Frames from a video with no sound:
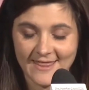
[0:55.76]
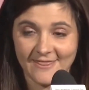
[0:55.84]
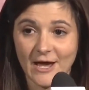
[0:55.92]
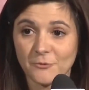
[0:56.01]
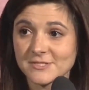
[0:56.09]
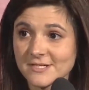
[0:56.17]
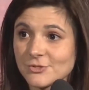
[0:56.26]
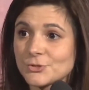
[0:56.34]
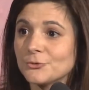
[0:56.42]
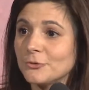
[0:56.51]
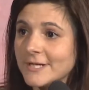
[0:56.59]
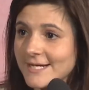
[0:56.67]
That was a
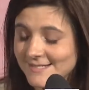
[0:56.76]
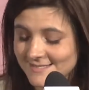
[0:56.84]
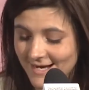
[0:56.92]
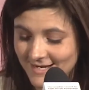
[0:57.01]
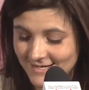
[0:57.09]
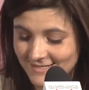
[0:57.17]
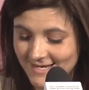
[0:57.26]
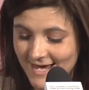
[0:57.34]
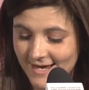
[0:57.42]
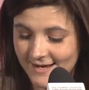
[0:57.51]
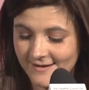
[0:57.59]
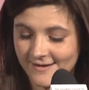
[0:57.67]
truly exciting
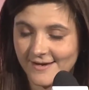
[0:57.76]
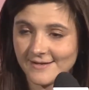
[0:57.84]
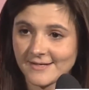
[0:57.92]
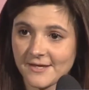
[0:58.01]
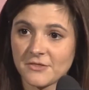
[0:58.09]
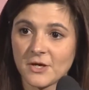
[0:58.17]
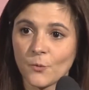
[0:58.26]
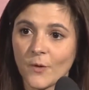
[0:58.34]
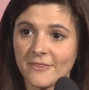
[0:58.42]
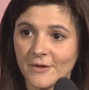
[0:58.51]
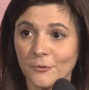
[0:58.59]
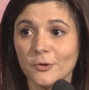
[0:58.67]
day, and I think
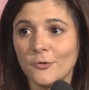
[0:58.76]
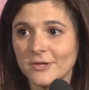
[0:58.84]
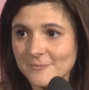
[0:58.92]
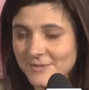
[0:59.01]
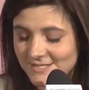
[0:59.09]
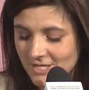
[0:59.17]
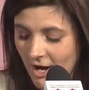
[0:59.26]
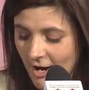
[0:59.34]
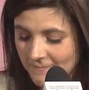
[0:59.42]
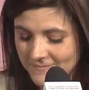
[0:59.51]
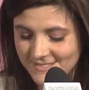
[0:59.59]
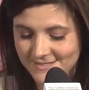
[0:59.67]
one that will only be
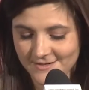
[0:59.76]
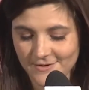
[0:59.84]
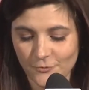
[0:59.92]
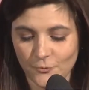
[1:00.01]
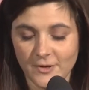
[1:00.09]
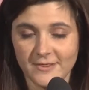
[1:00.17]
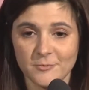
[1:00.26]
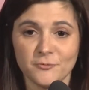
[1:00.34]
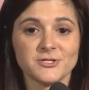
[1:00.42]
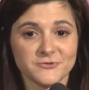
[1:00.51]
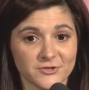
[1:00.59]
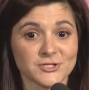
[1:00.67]
topped when the
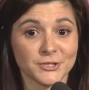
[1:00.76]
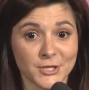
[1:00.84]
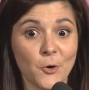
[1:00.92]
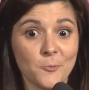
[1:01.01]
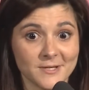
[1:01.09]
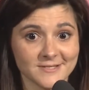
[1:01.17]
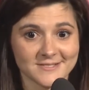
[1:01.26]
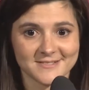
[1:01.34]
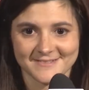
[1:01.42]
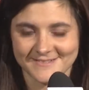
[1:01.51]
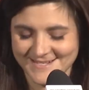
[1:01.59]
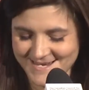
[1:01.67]
bridge officially opens.